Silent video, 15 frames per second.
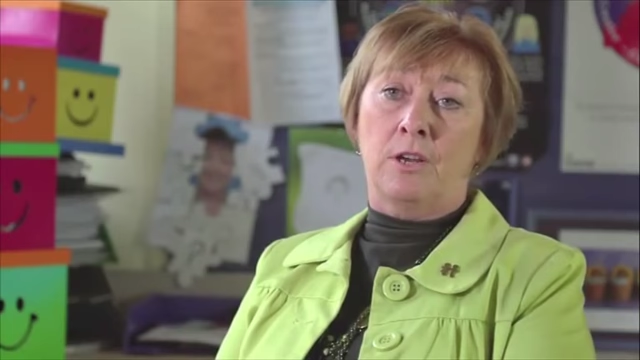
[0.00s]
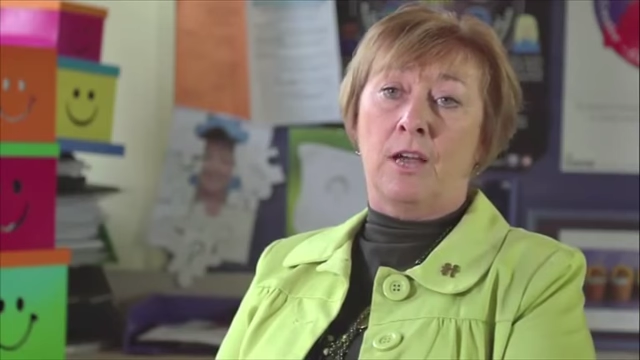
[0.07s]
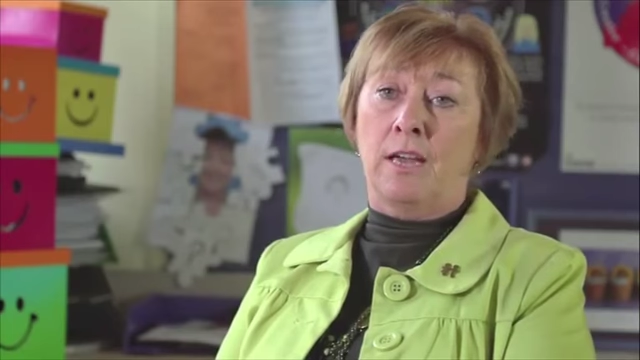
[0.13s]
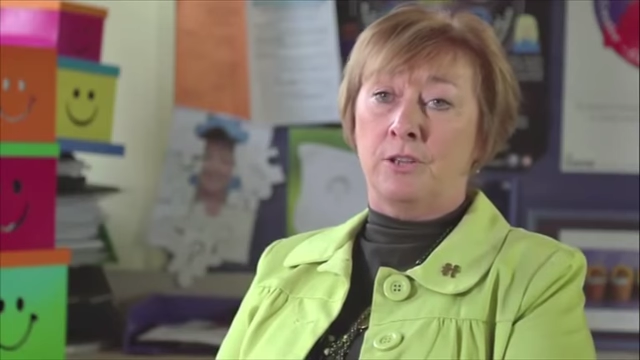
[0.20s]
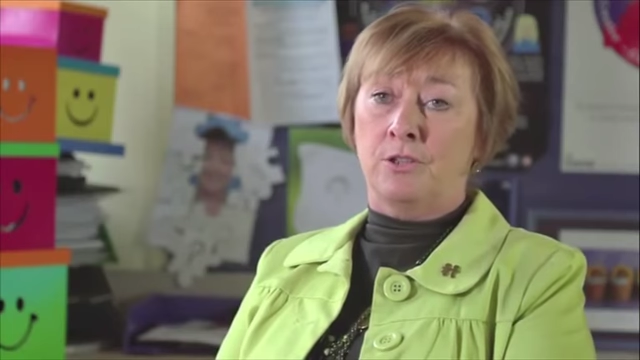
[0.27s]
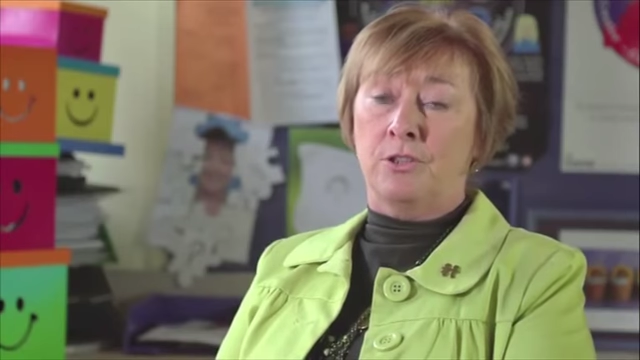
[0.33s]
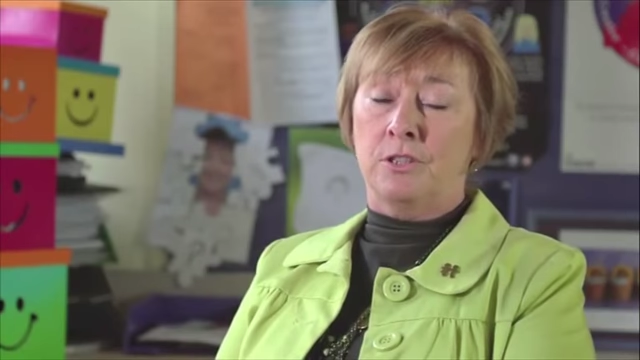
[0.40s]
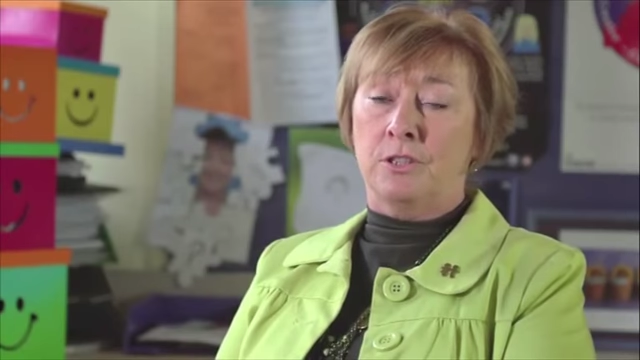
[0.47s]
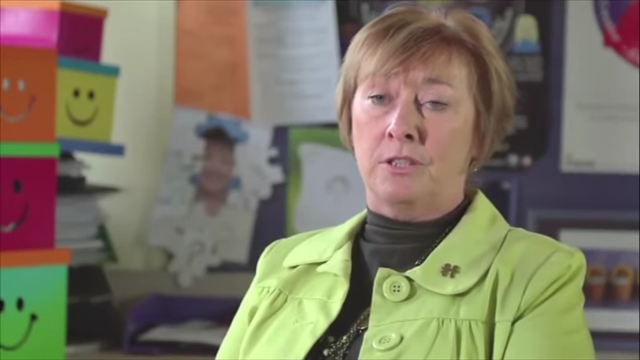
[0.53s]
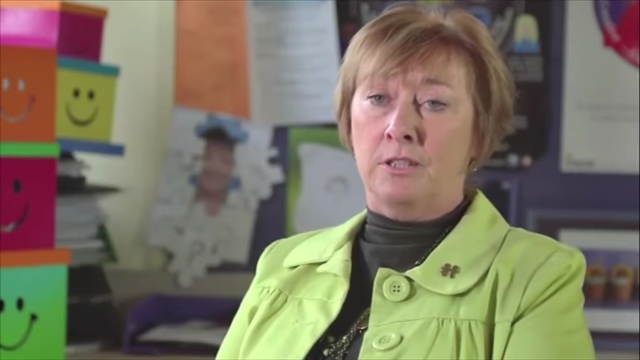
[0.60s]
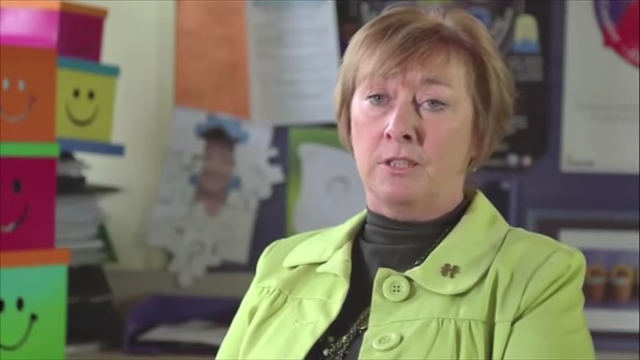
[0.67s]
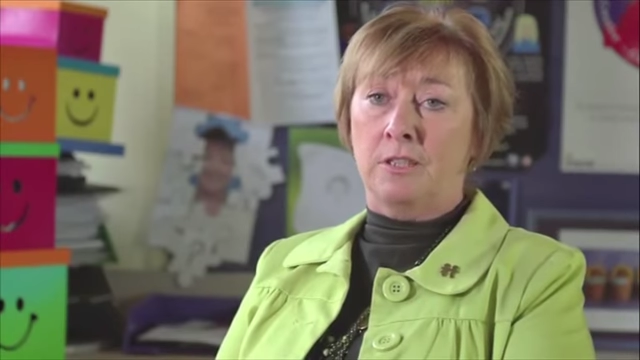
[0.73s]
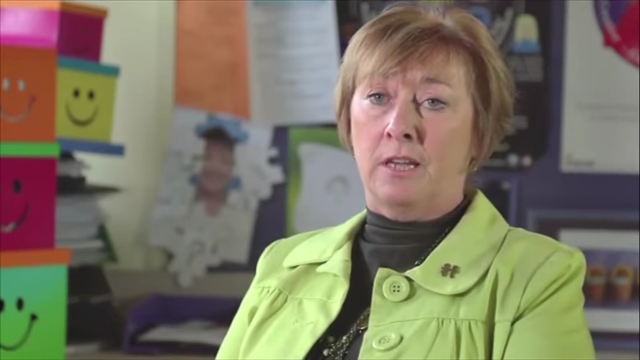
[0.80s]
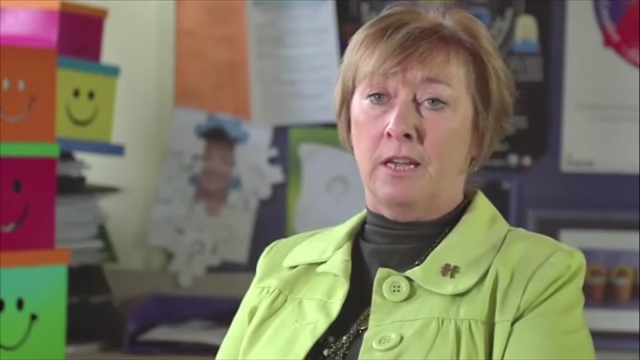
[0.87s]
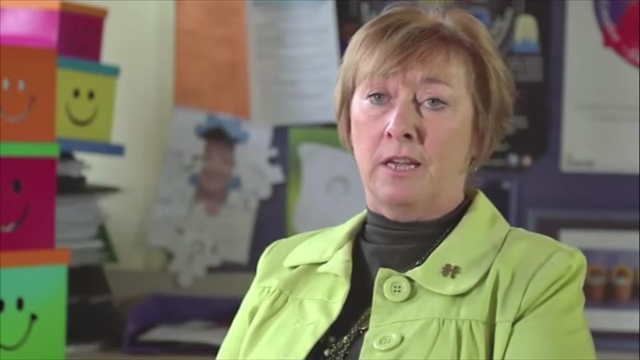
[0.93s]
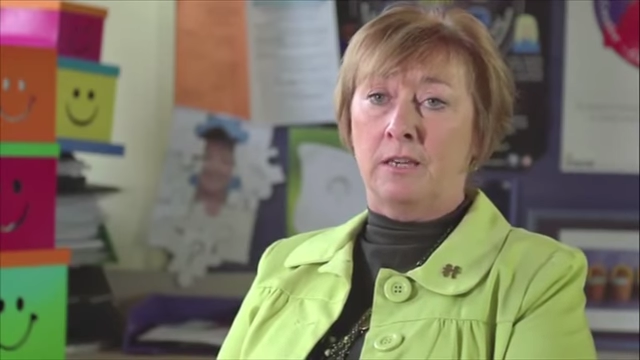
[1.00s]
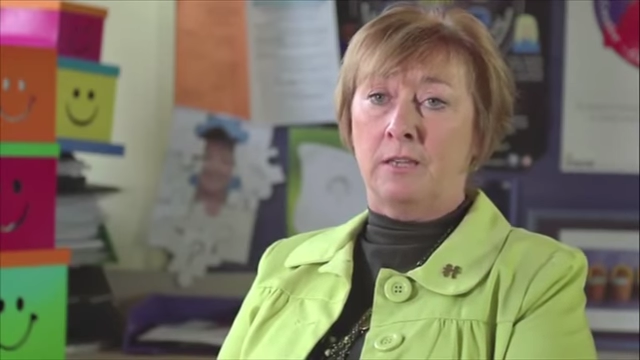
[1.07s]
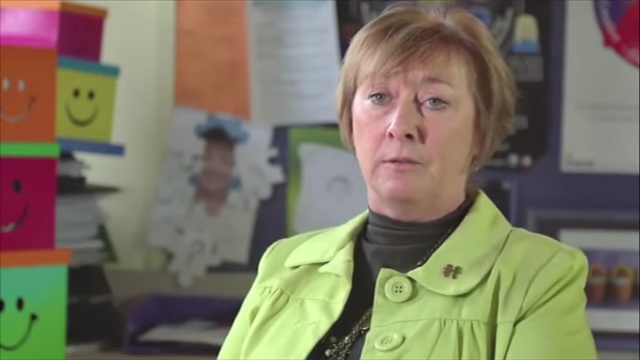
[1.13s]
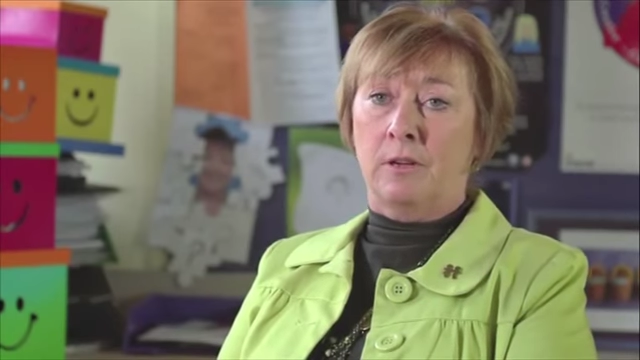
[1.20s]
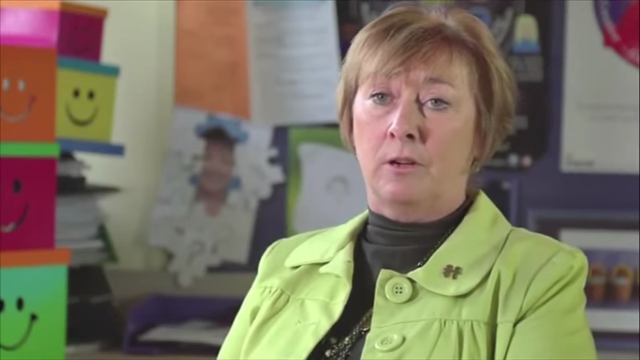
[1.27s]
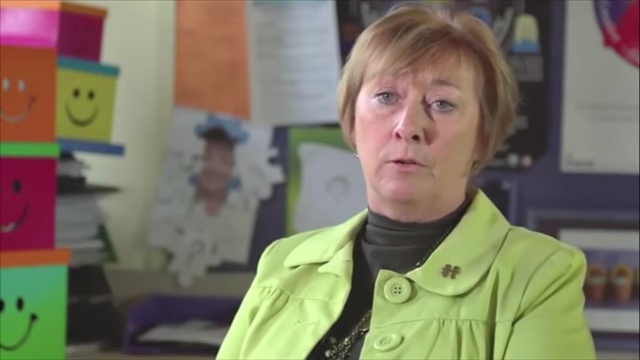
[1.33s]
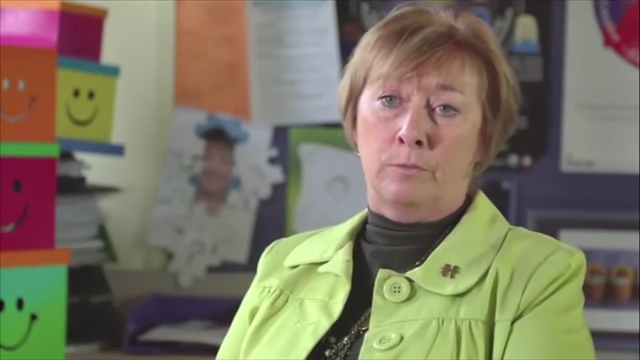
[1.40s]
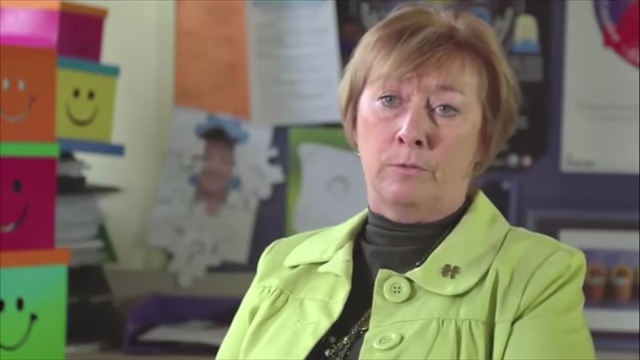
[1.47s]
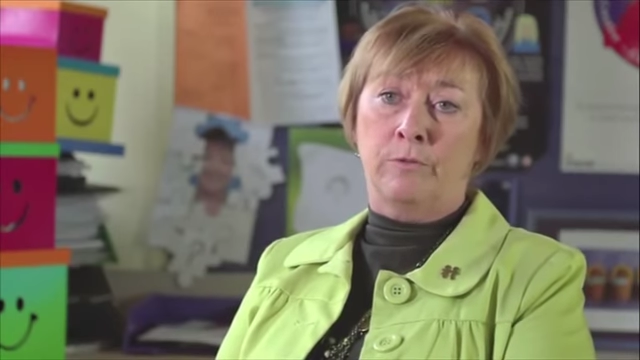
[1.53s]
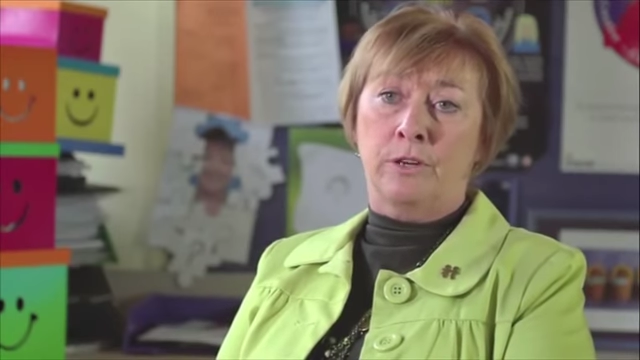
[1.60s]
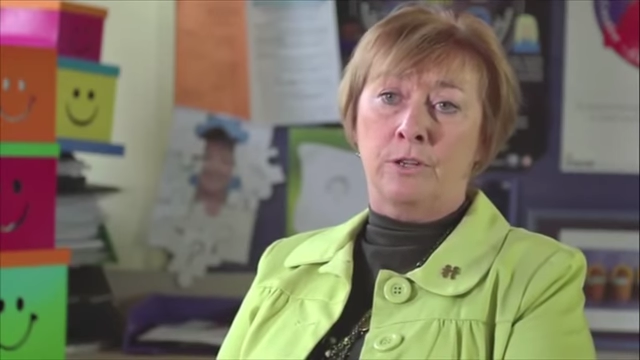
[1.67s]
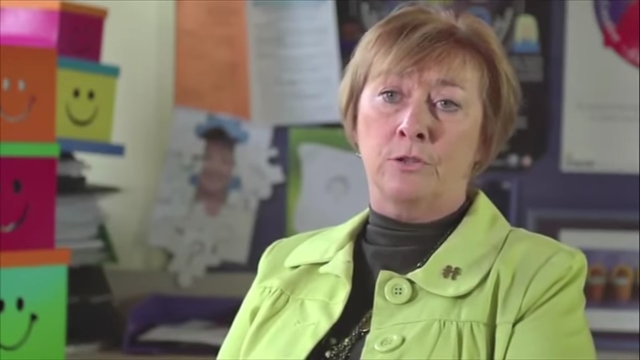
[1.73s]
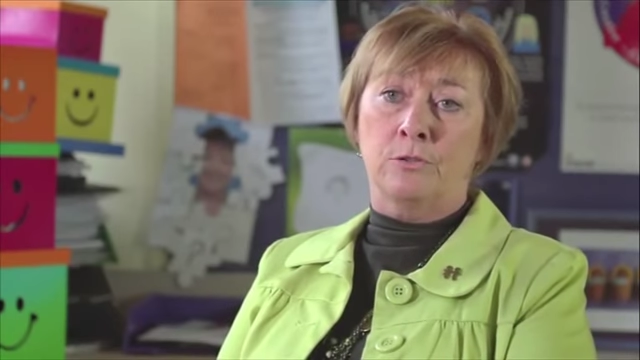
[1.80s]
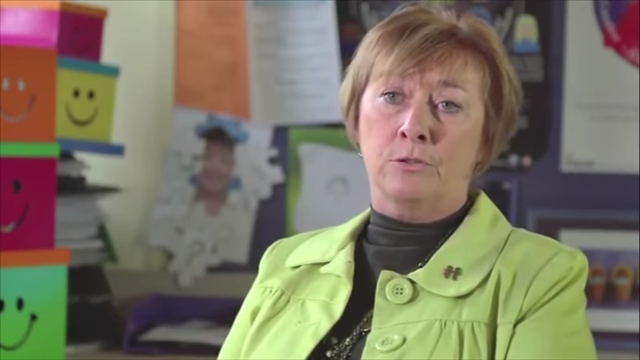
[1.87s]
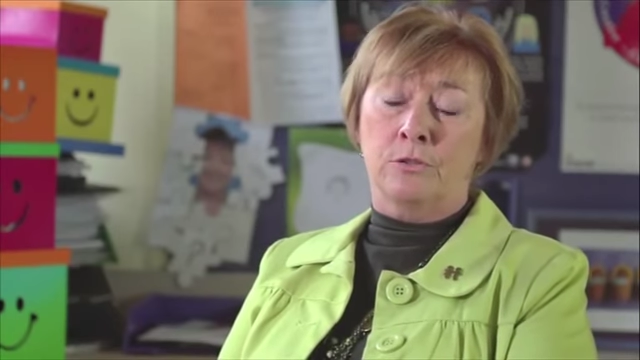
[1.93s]
agencies and health
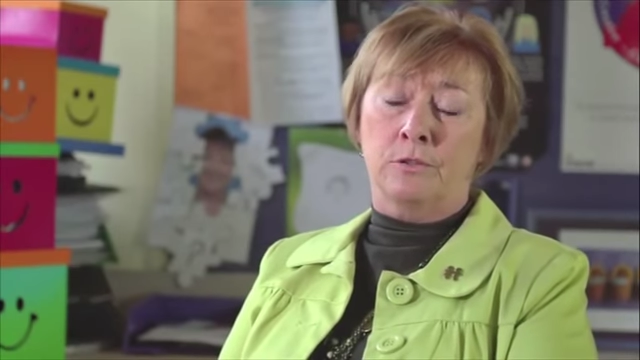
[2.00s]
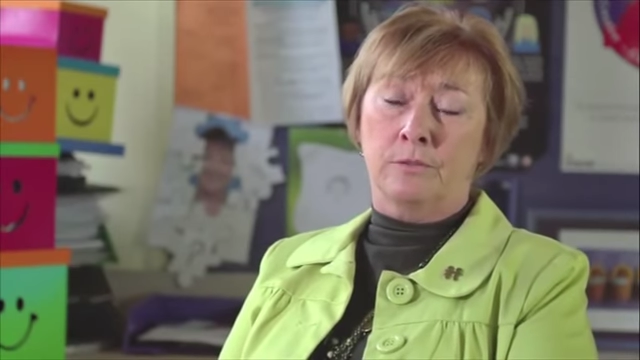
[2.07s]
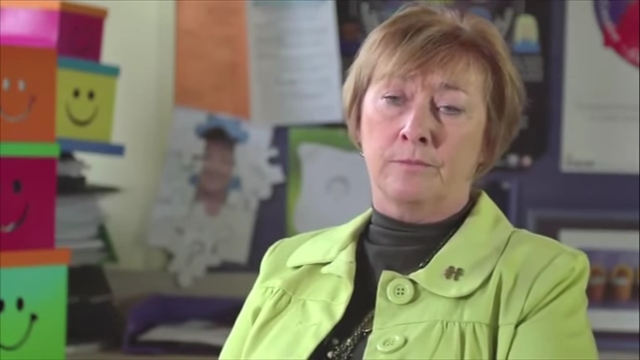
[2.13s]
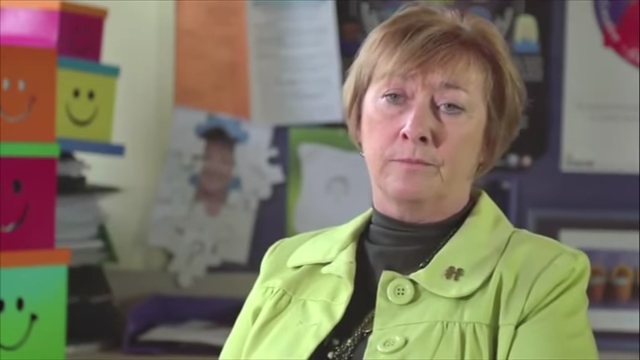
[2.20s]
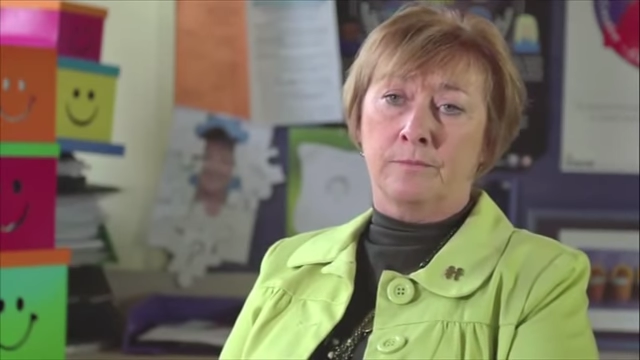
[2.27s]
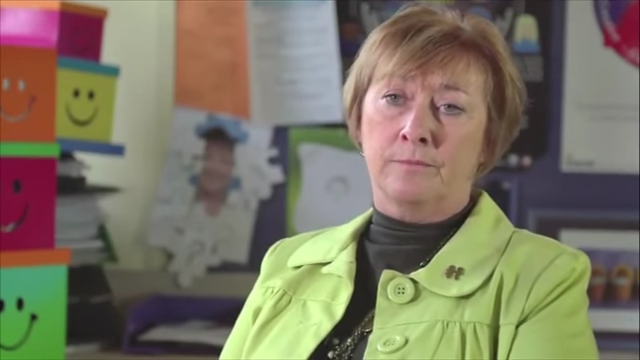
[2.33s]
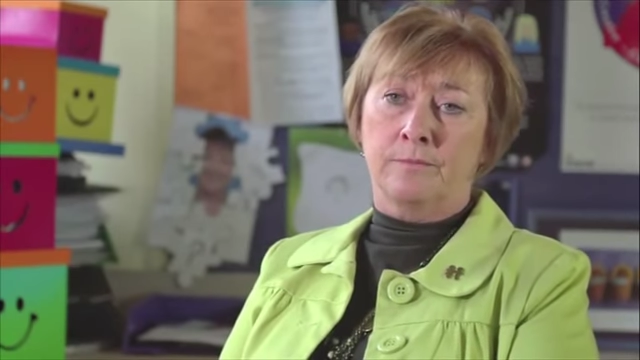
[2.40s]
professionals.